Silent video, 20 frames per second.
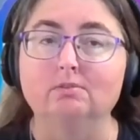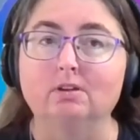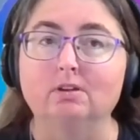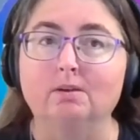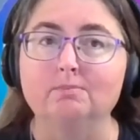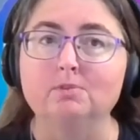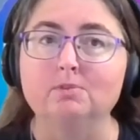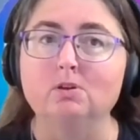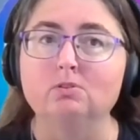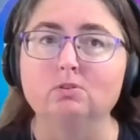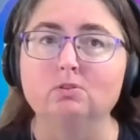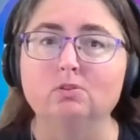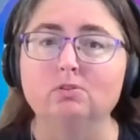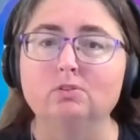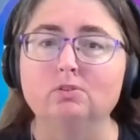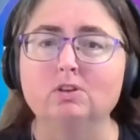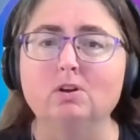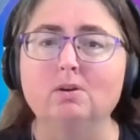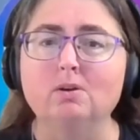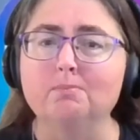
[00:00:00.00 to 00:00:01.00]
Not
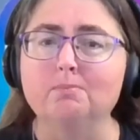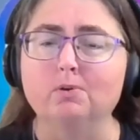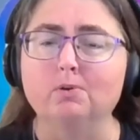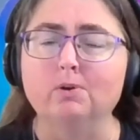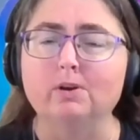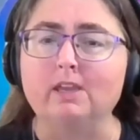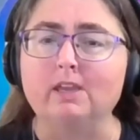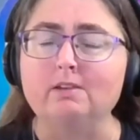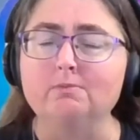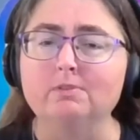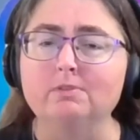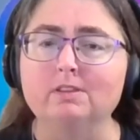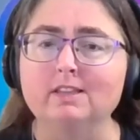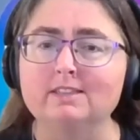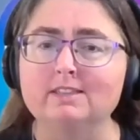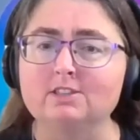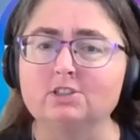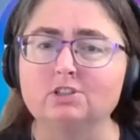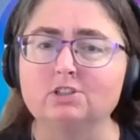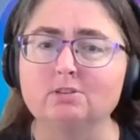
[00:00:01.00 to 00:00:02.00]
the onboarding, but
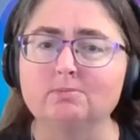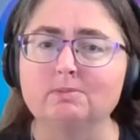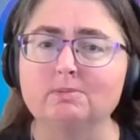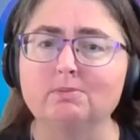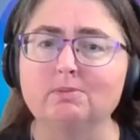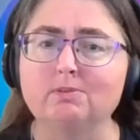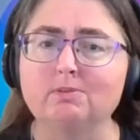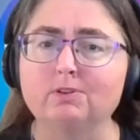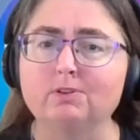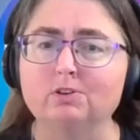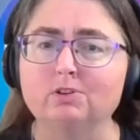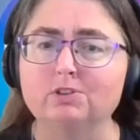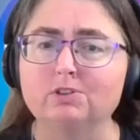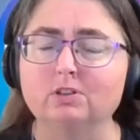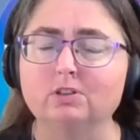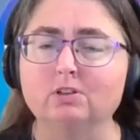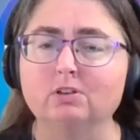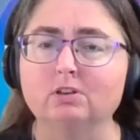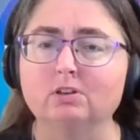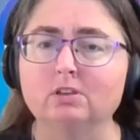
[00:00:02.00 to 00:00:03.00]
let's assume that we've got
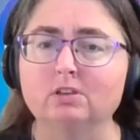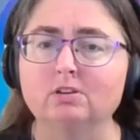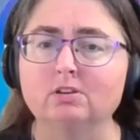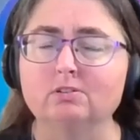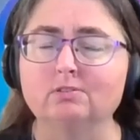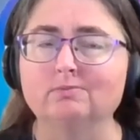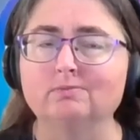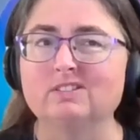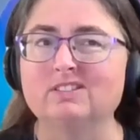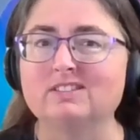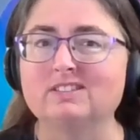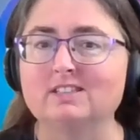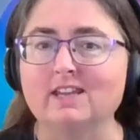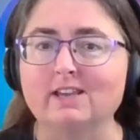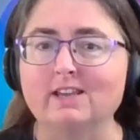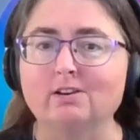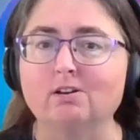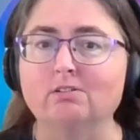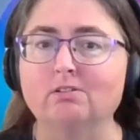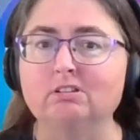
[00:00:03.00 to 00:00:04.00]
your client, your
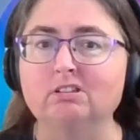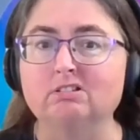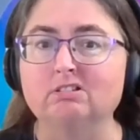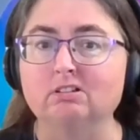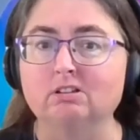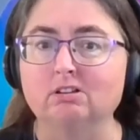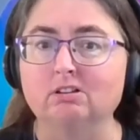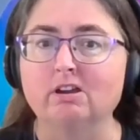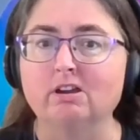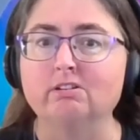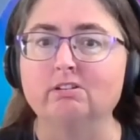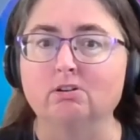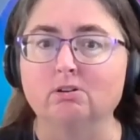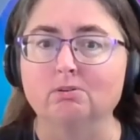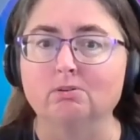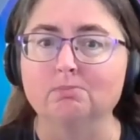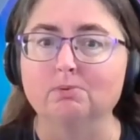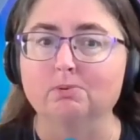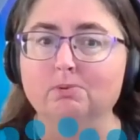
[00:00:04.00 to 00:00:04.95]
stakeholder, your client on